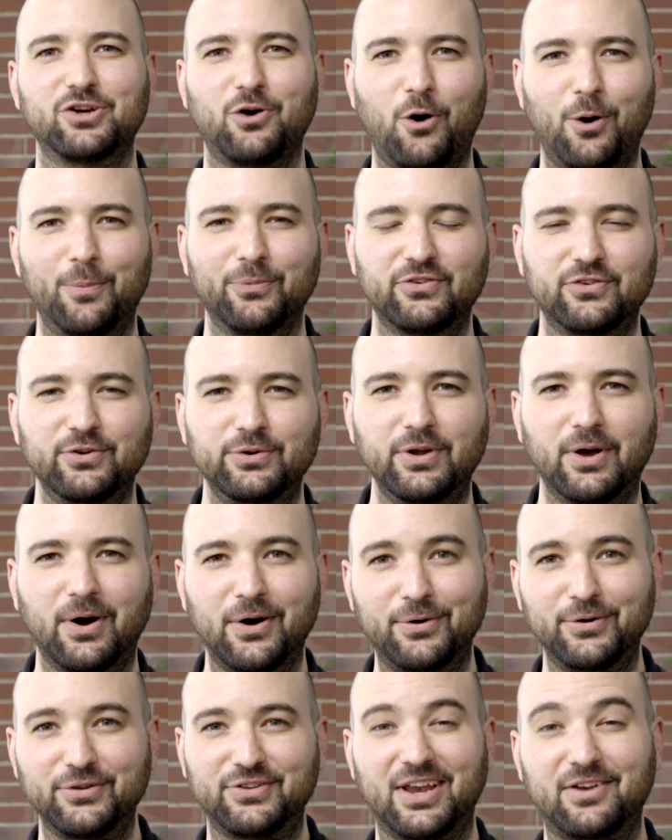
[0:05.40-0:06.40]
home studio
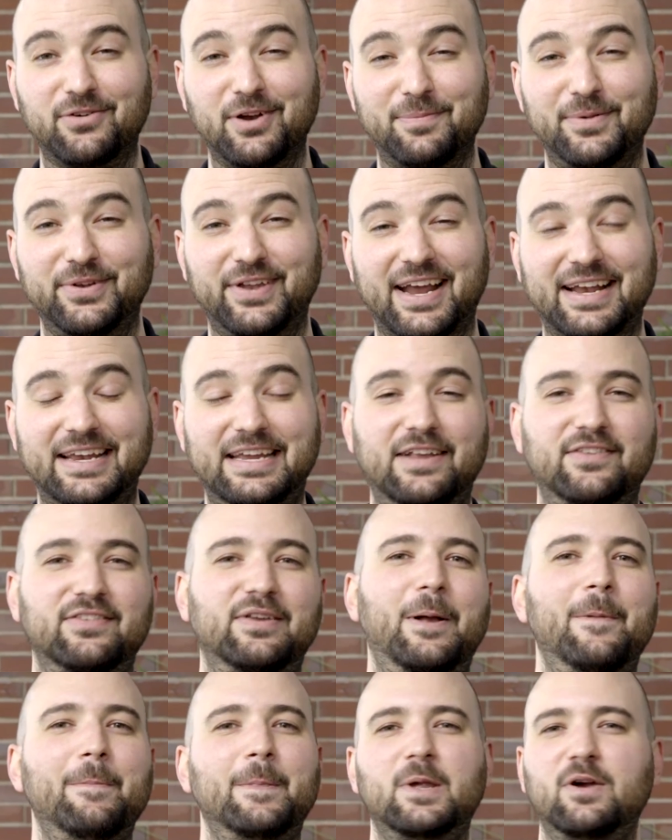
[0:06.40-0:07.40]
acoustic treatment techniques
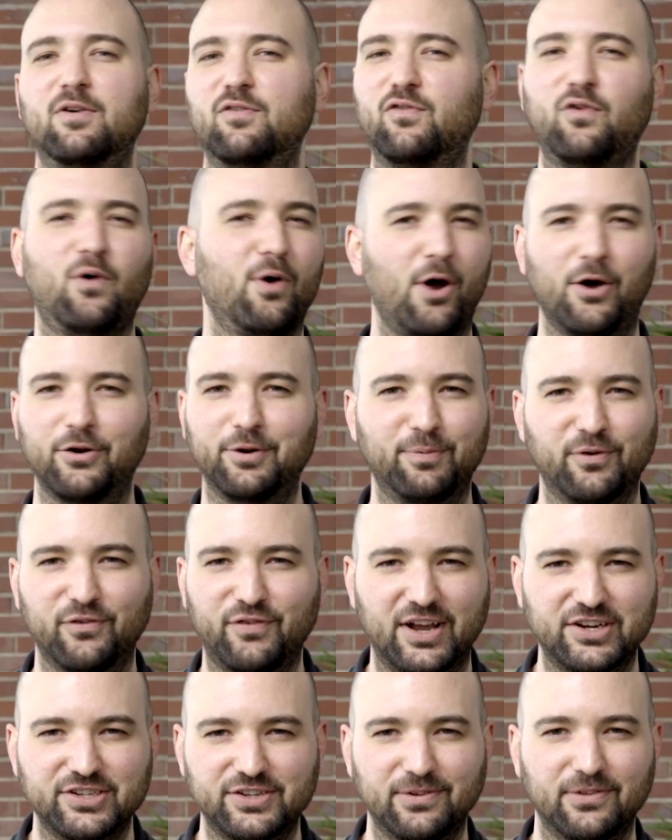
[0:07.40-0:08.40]
for audio
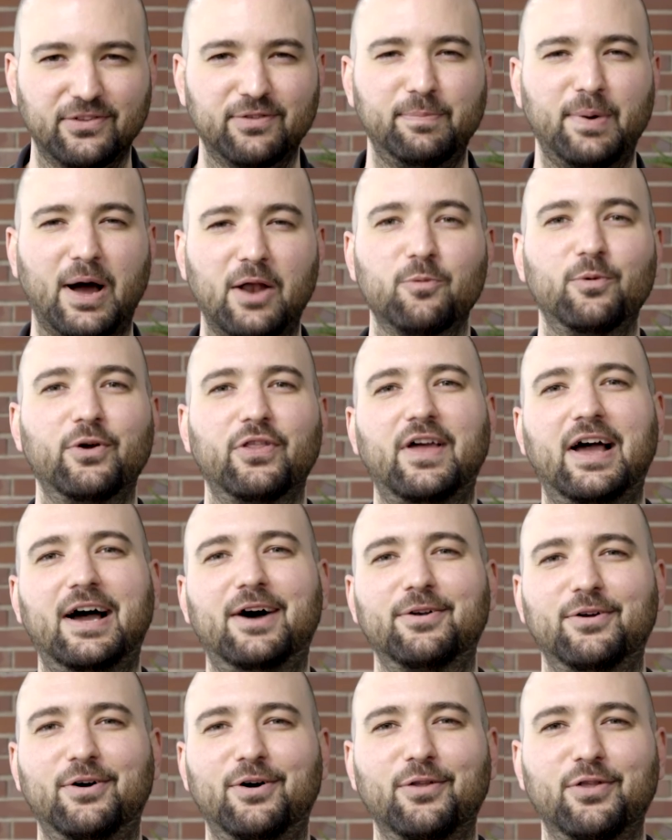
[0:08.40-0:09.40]
professionals, but
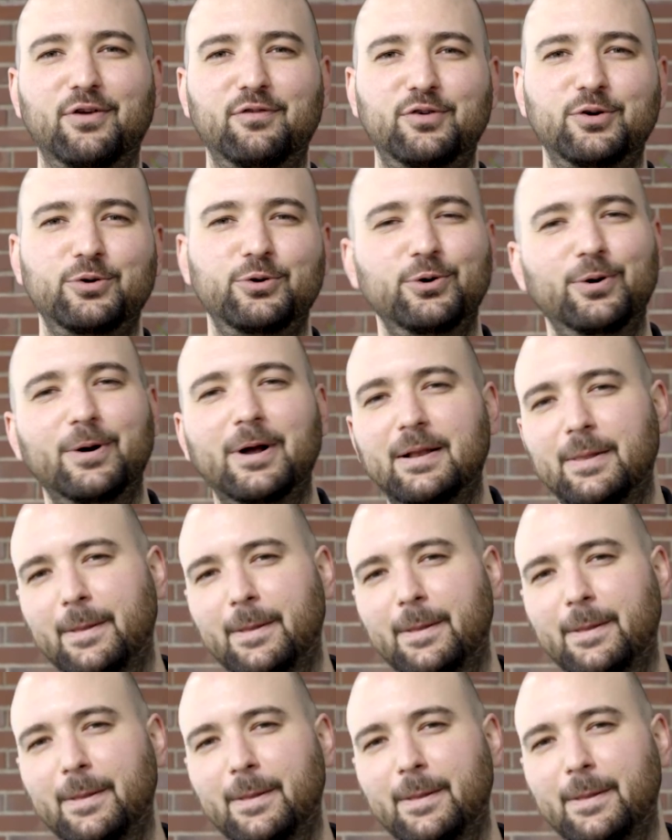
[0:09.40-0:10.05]
without all the voodoo.